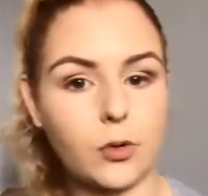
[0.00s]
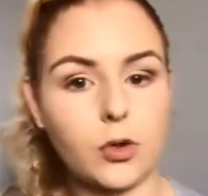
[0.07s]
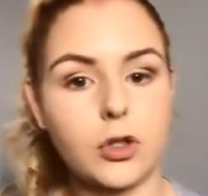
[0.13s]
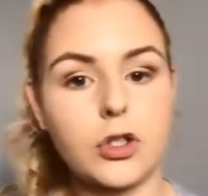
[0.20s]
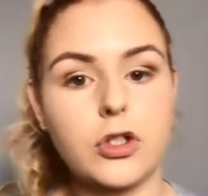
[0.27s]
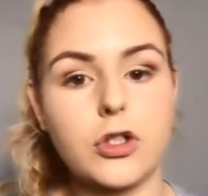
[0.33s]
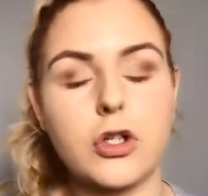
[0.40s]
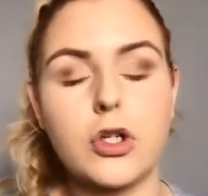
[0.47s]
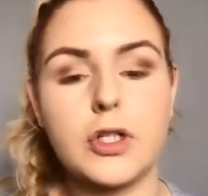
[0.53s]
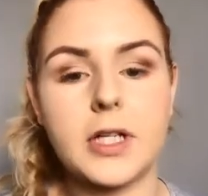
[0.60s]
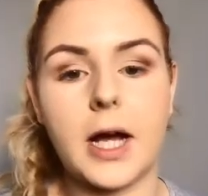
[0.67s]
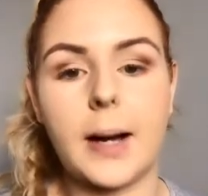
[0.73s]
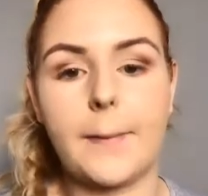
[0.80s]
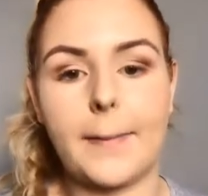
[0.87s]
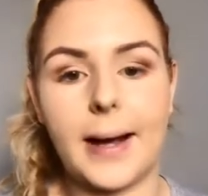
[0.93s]
I'm going to
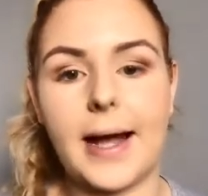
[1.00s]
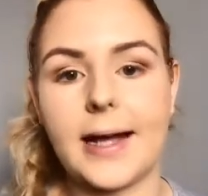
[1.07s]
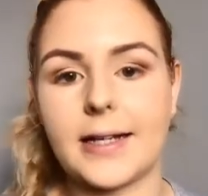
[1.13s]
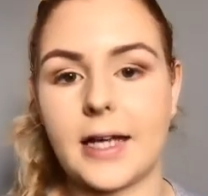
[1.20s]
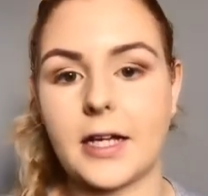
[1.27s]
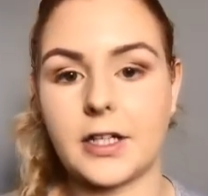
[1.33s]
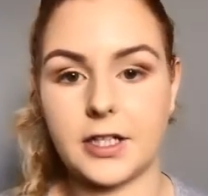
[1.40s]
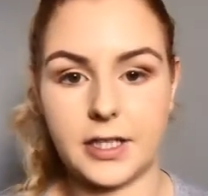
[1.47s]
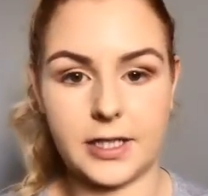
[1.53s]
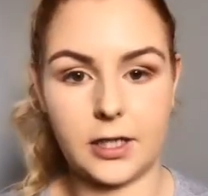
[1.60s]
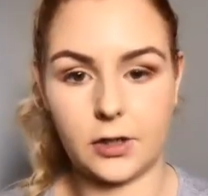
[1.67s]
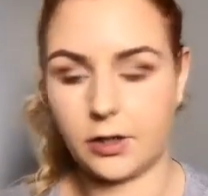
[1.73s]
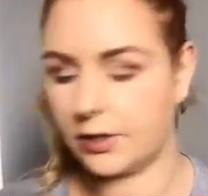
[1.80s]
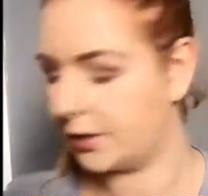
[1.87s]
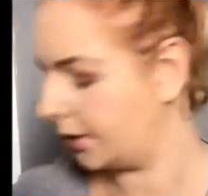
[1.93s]
use a MAC
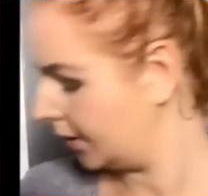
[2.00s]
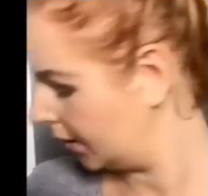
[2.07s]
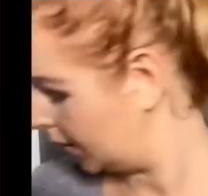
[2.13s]
crayon.